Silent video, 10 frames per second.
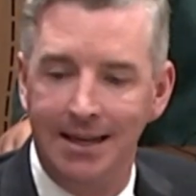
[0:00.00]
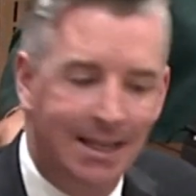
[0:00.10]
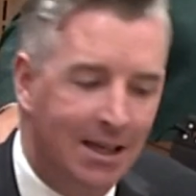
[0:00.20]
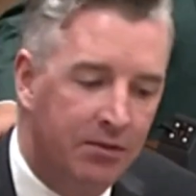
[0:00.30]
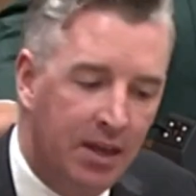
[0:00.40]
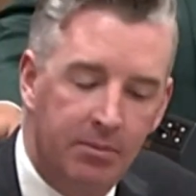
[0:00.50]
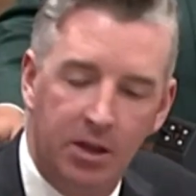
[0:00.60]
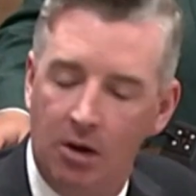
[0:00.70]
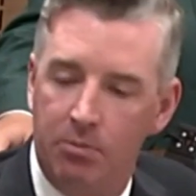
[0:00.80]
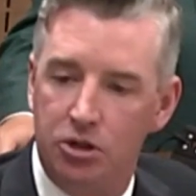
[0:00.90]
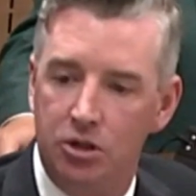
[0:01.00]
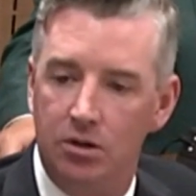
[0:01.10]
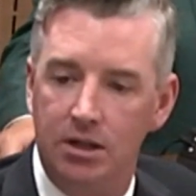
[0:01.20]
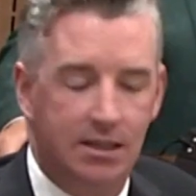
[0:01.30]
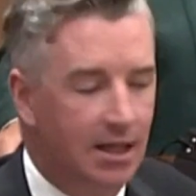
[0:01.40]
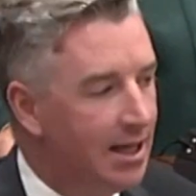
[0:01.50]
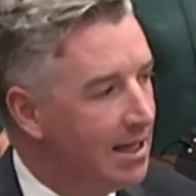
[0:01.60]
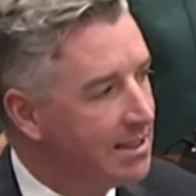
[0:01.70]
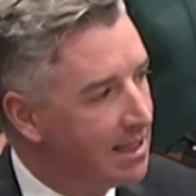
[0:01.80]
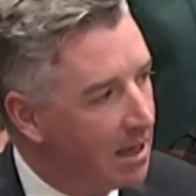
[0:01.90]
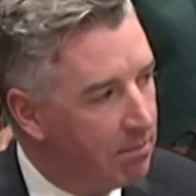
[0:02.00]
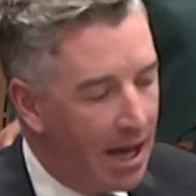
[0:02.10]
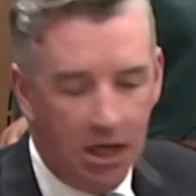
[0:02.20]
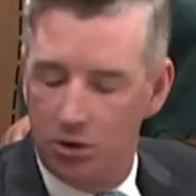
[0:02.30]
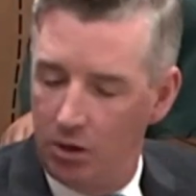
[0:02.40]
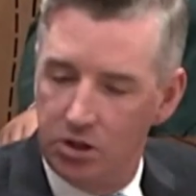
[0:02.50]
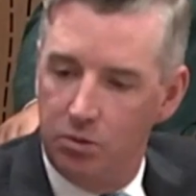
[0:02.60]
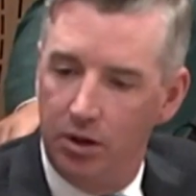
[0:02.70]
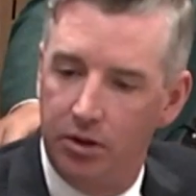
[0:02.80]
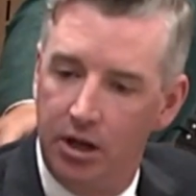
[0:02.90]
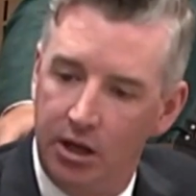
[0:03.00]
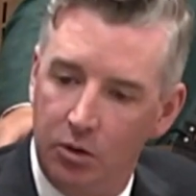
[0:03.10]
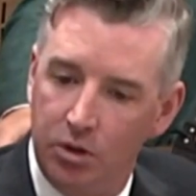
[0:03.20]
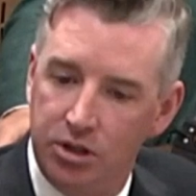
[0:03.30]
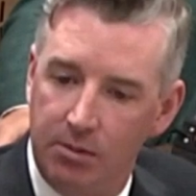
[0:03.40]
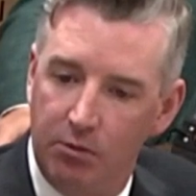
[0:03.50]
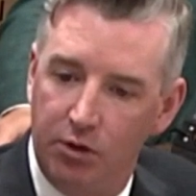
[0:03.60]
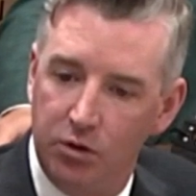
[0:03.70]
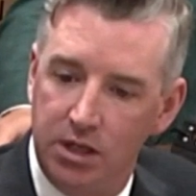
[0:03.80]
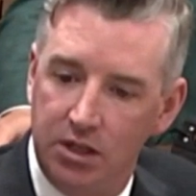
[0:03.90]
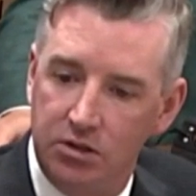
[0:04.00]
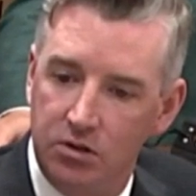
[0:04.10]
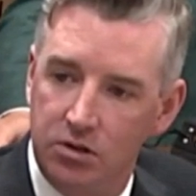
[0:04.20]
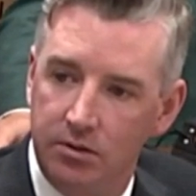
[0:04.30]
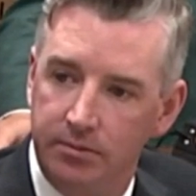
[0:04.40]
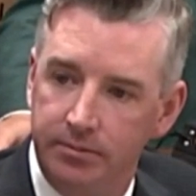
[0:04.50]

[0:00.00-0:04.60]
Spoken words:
Give them the opportunity to get back to us with some of those answers,